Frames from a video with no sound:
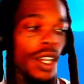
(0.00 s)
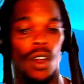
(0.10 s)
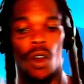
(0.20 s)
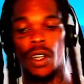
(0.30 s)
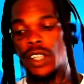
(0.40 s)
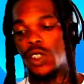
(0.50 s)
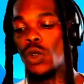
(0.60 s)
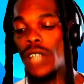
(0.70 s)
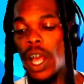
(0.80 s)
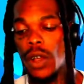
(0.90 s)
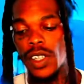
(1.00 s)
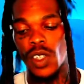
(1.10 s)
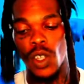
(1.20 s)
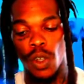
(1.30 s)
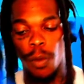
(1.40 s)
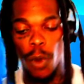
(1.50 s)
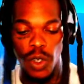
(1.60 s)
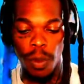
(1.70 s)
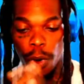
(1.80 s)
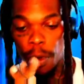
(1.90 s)
Okay, so now this is the most
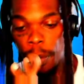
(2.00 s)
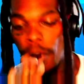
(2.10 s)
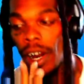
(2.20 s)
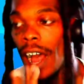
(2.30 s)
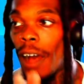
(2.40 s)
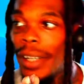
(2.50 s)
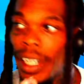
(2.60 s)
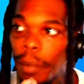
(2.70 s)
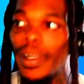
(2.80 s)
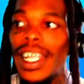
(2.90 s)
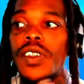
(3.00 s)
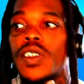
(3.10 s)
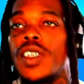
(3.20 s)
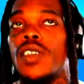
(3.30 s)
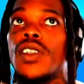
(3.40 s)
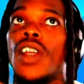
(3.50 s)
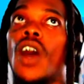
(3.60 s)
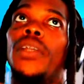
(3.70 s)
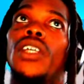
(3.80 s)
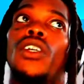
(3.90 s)
important part. How many blessings and how
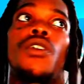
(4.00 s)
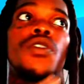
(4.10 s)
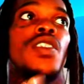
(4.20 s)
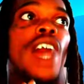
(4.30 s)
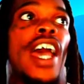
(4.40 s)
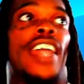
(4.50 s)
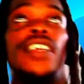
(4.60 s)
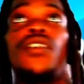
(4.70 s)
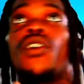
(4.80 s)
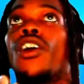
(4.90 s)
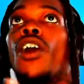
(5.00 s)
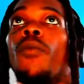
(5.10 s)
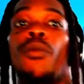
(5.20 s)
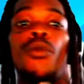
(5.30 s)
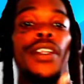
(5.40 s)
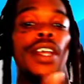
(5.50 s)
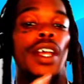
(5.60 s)
many curses I need to come up with.